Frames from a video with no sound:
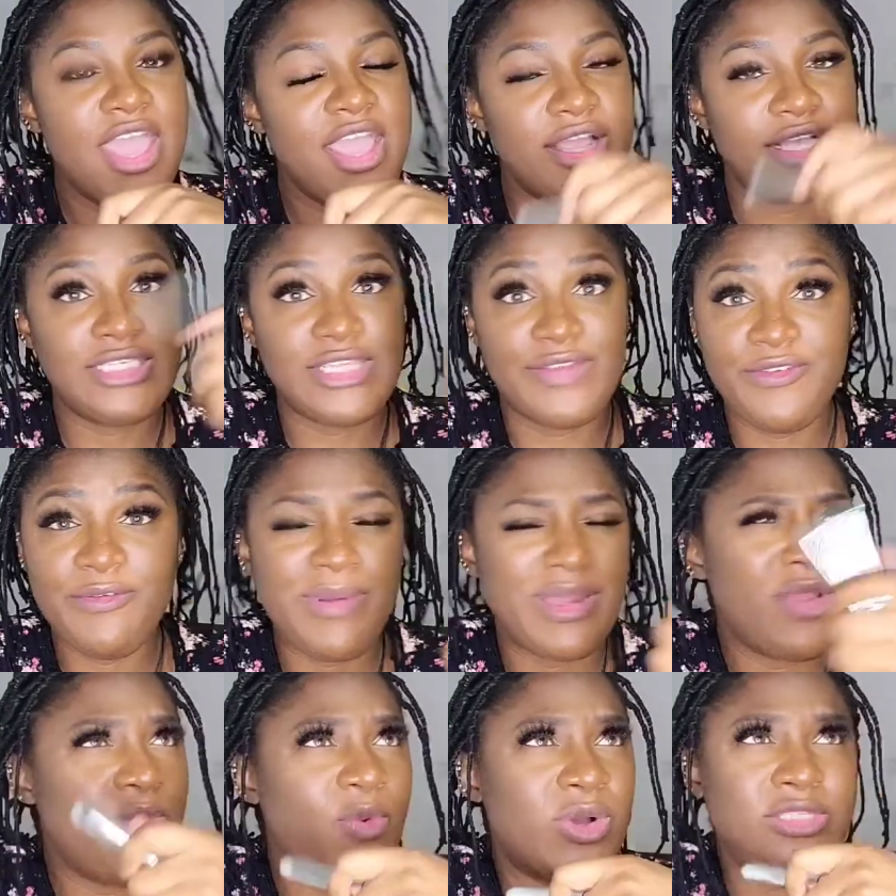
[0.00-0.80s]
because
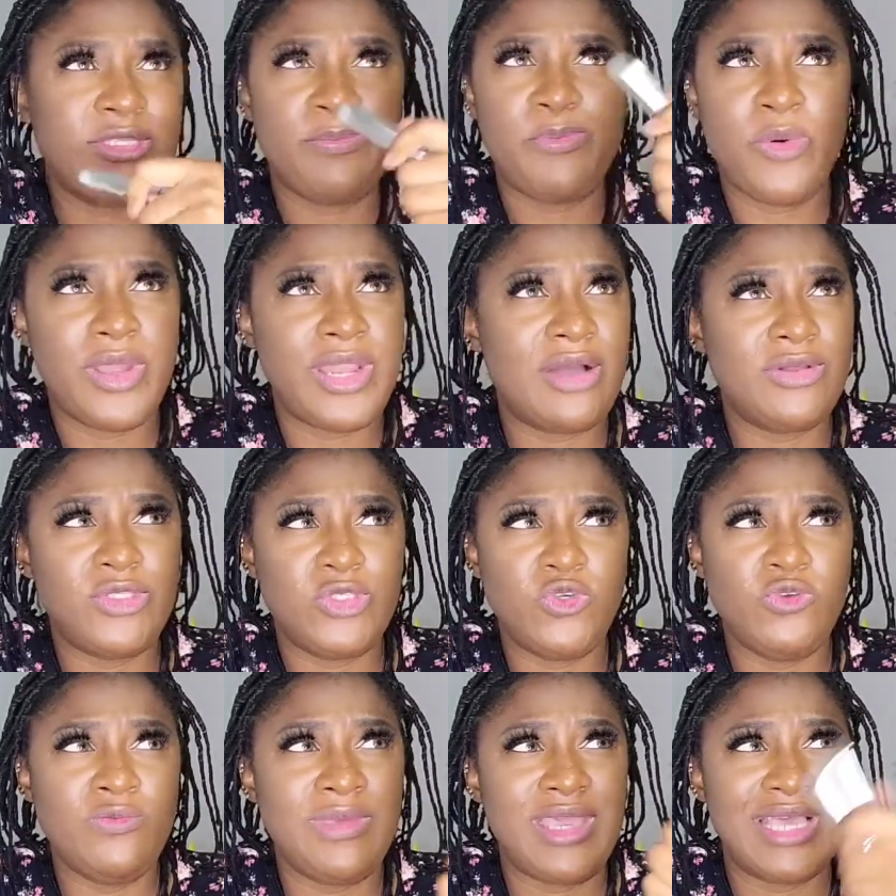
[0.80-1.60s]
everybody wants to point out
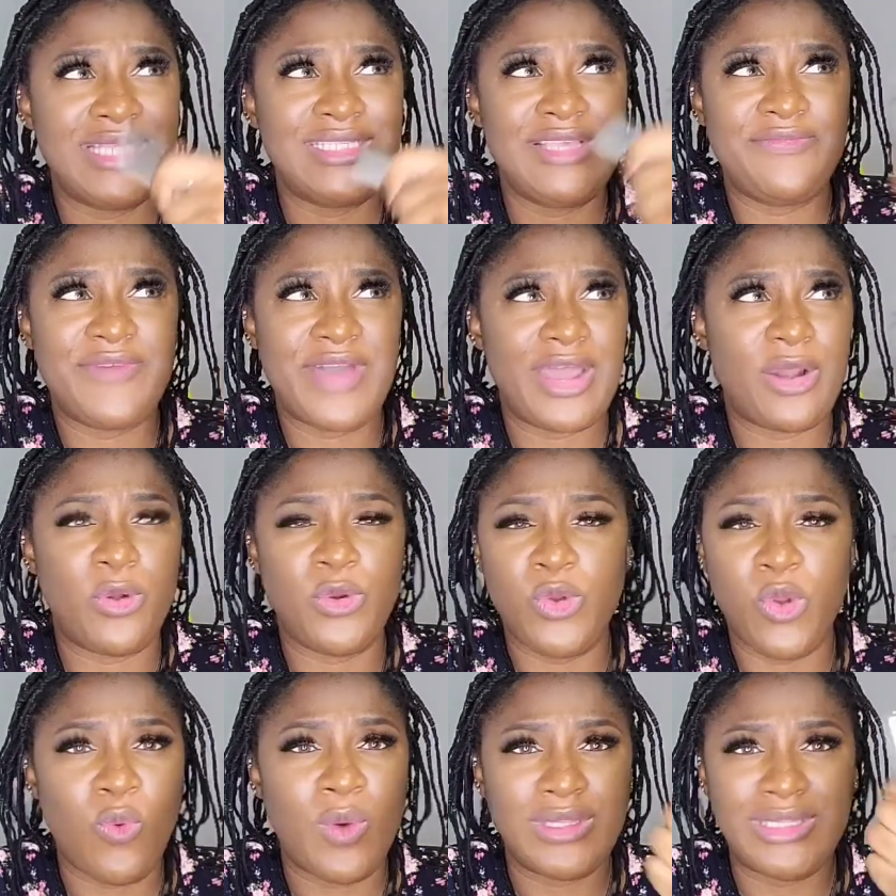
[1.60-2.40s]
to me as if I
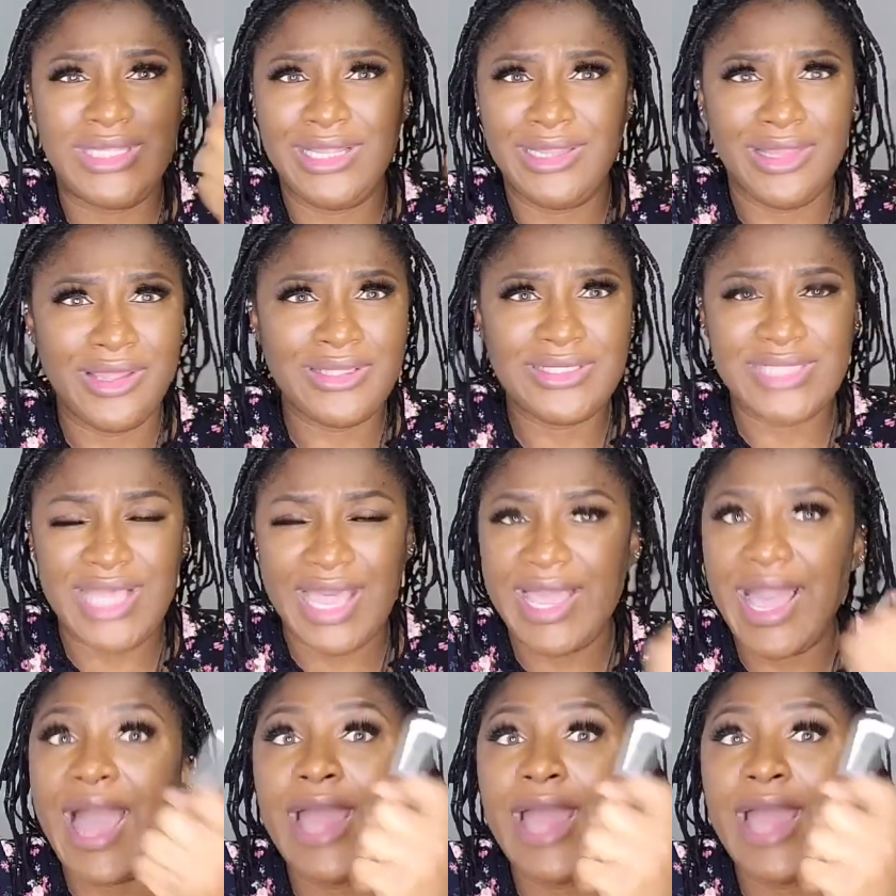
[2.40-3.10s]
don't know what it looks like.